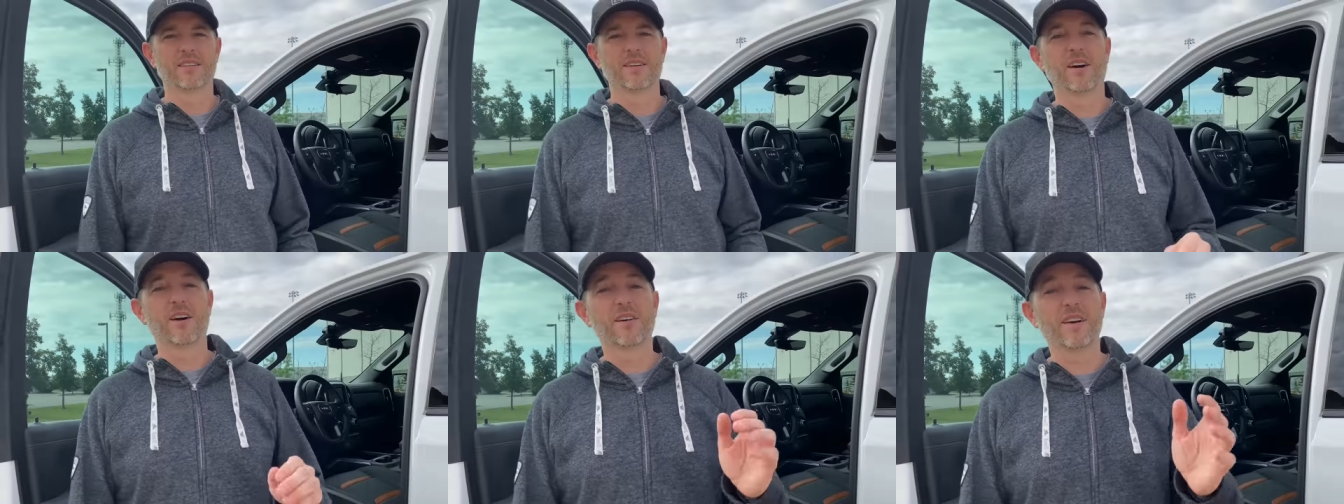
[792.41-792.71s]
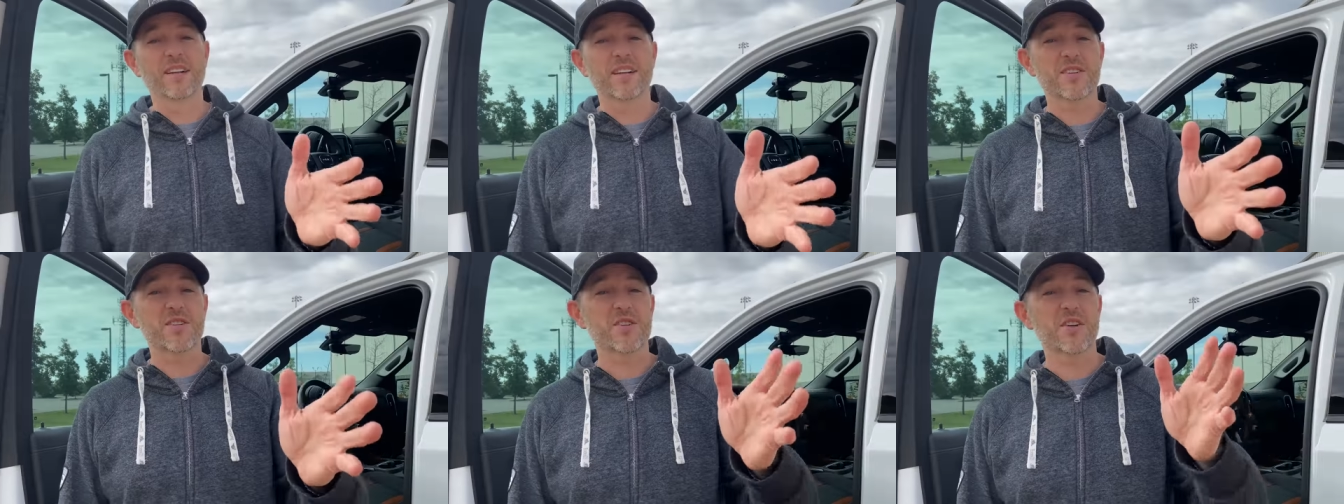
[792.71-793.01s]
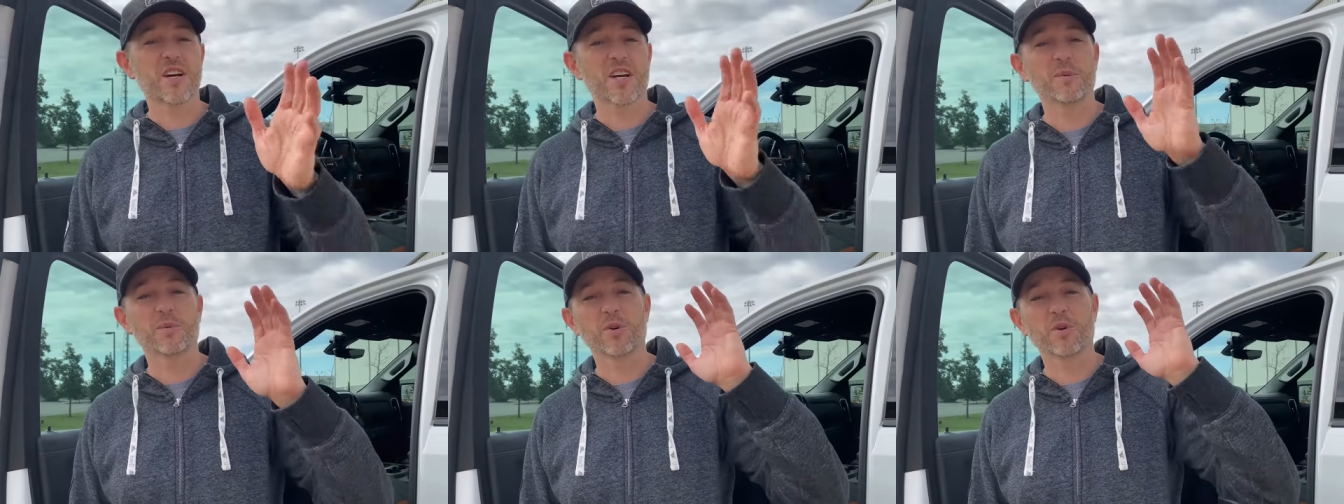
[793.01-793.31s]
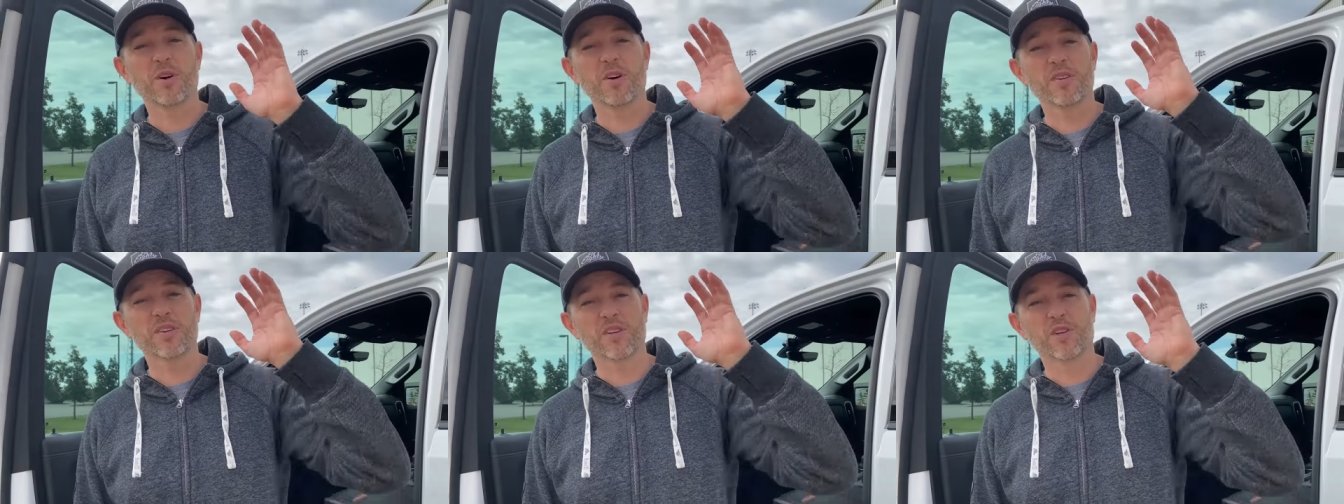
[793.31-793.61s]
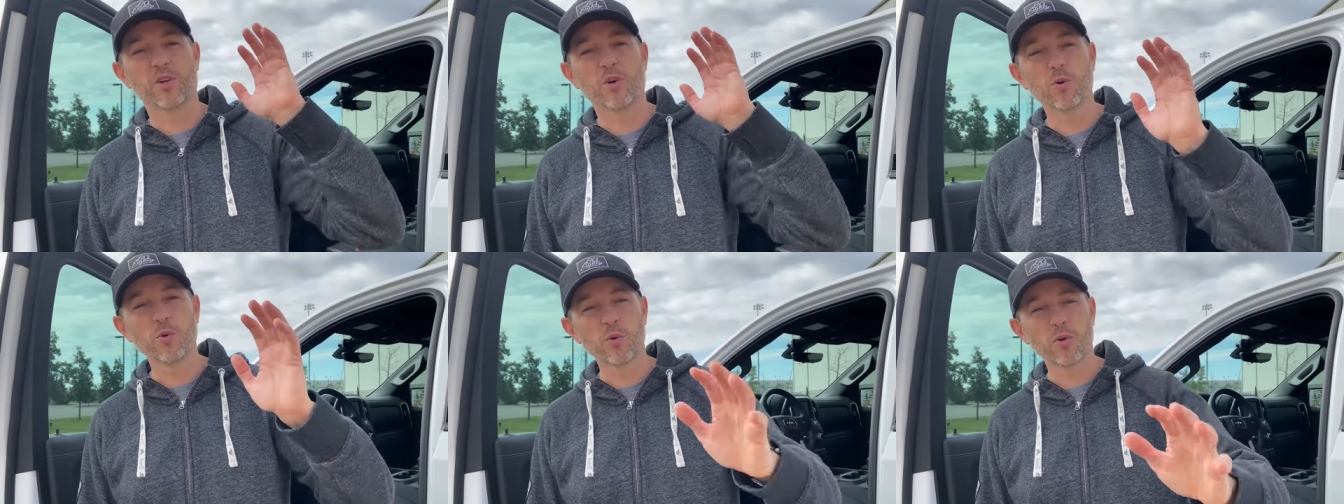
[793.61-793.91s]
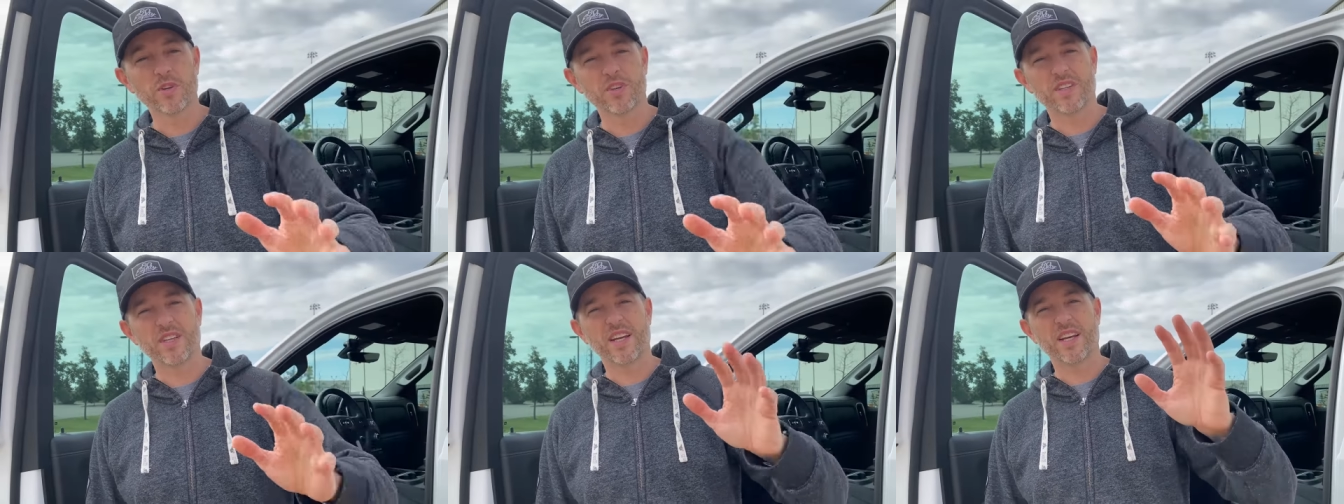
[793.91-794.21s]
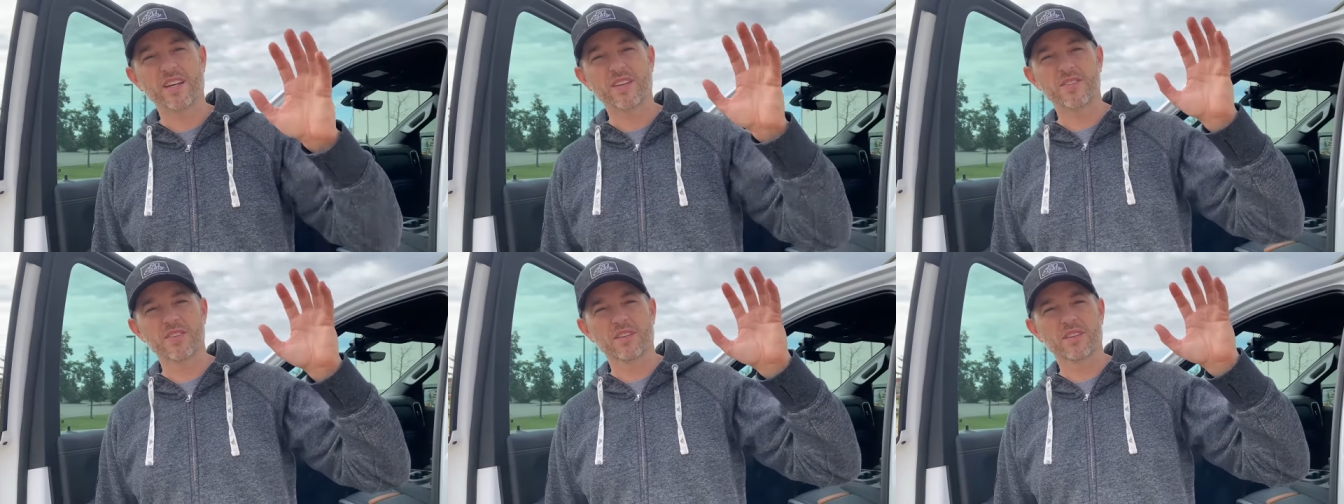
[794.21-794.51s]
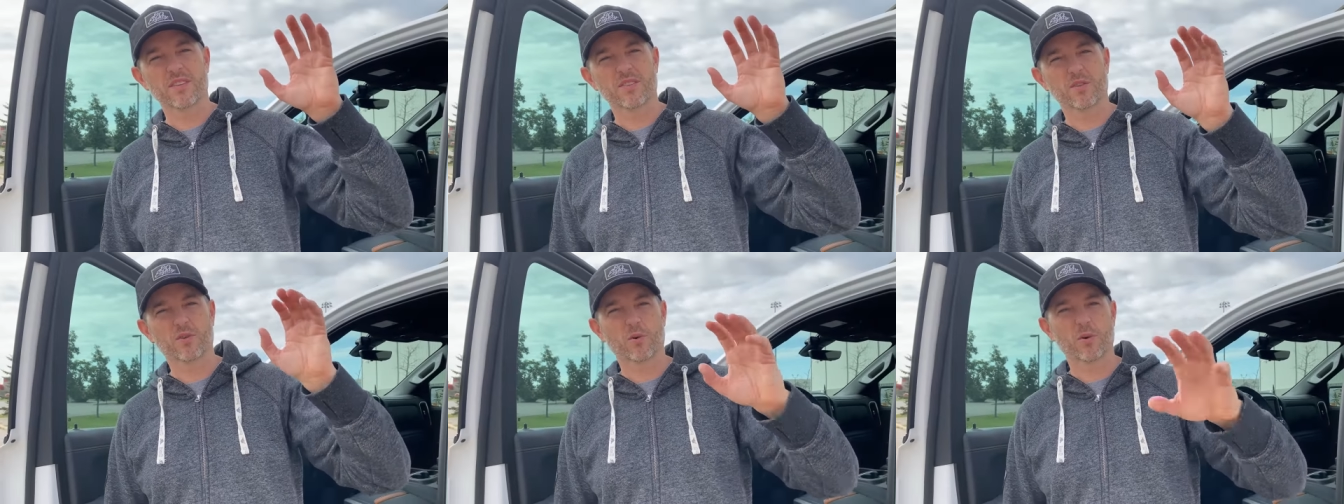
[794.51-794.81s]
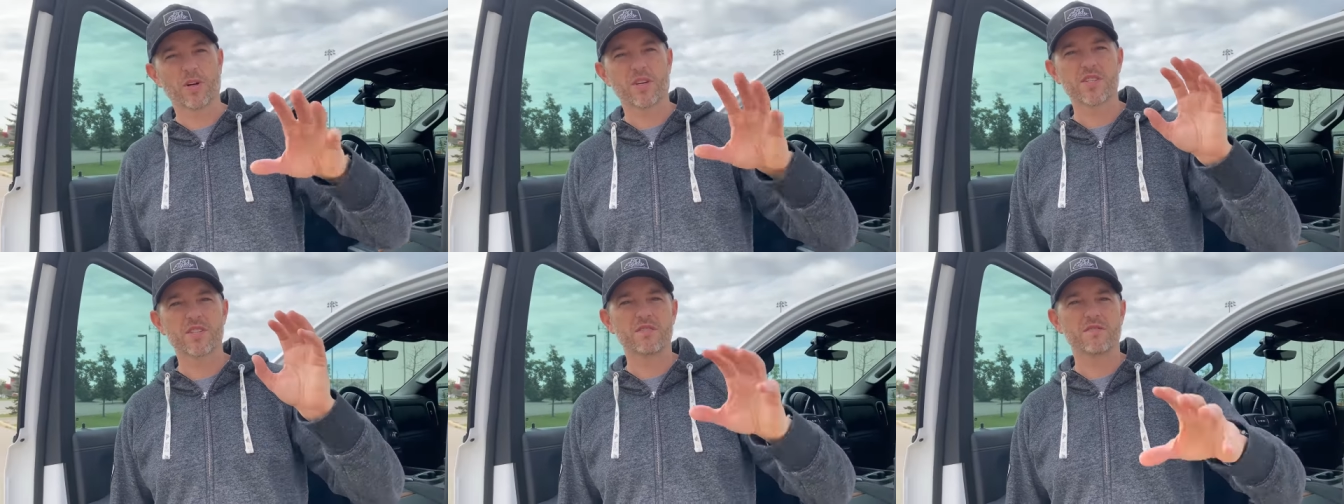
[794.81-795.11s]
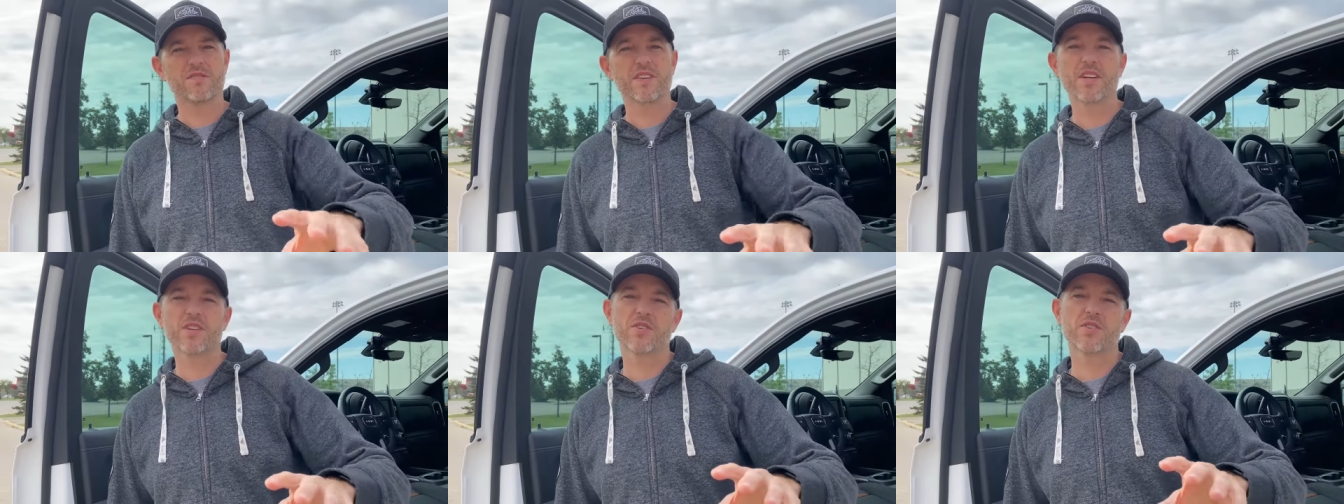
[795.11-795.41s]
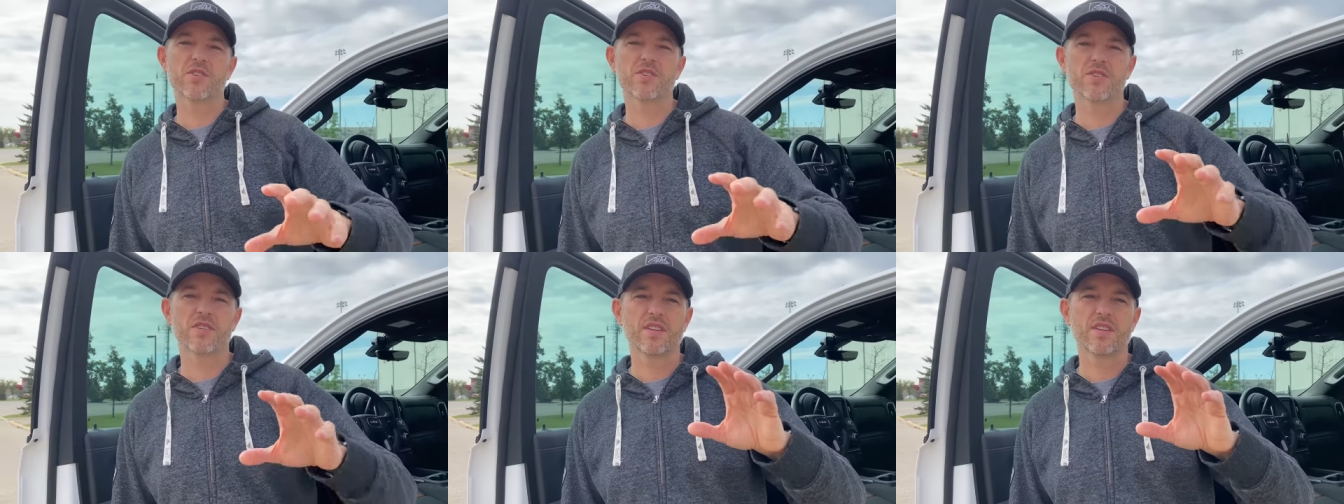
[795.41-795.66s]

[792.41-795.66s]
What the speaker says: All right, let's talk about all the cool things, the little quirks and features,